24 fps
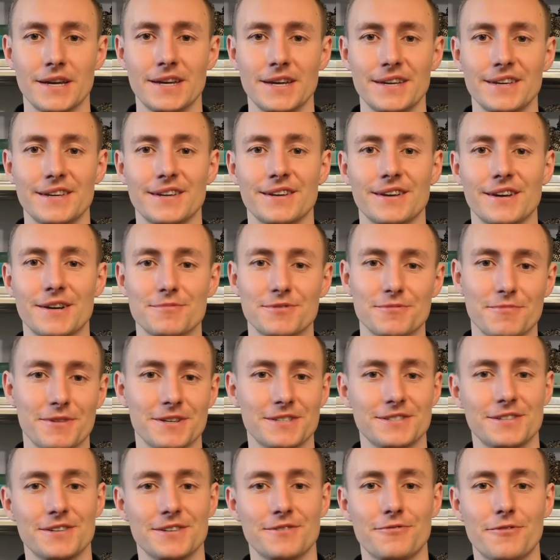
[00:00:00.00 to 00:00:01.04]
Hey, I'm
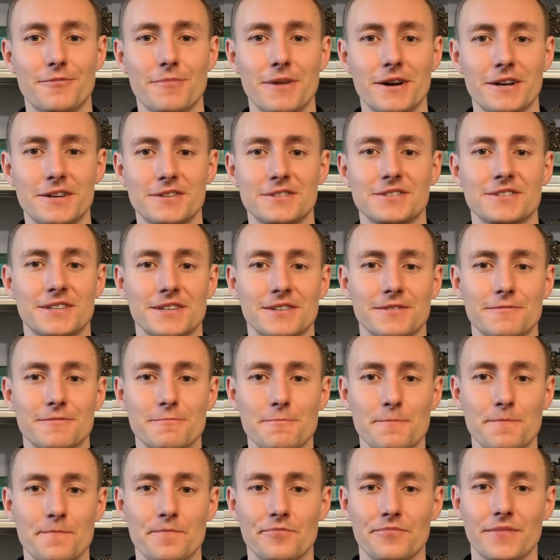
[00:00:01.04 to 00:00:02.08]
Sebastian from Ironskin,
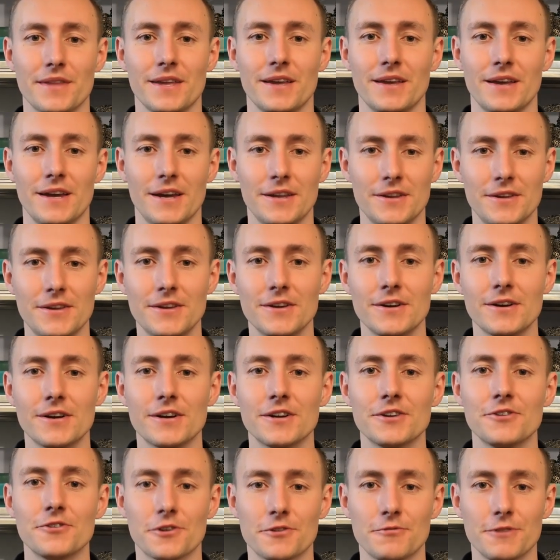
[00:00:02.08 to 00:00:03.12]
and here
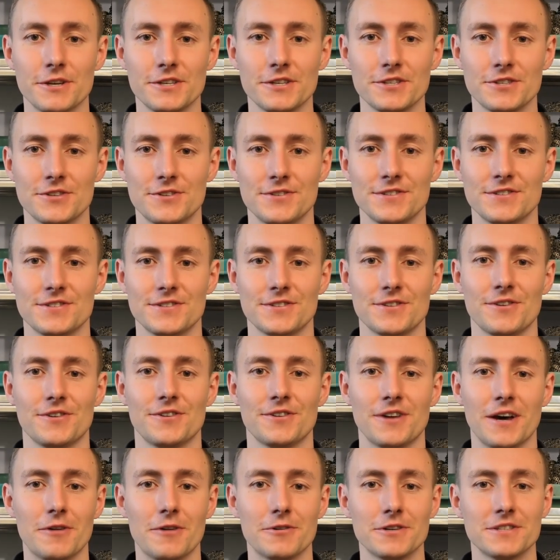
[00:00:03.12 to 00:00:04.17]
are your questions
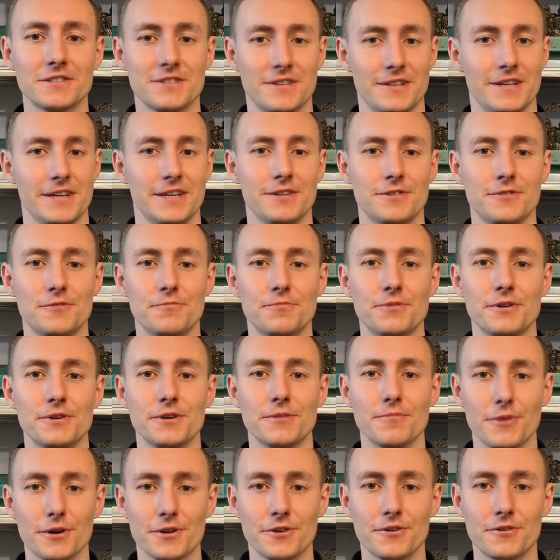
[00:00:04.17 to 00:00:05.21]
on how it's like to be a
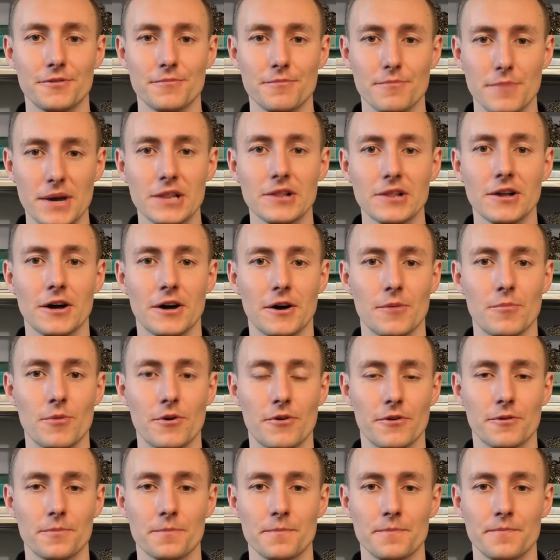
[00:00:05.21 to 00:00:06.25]
modern mail
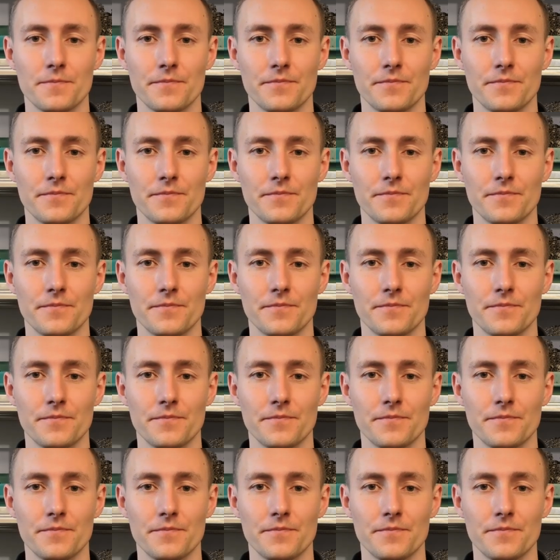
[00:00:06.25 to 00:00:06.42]
armorer.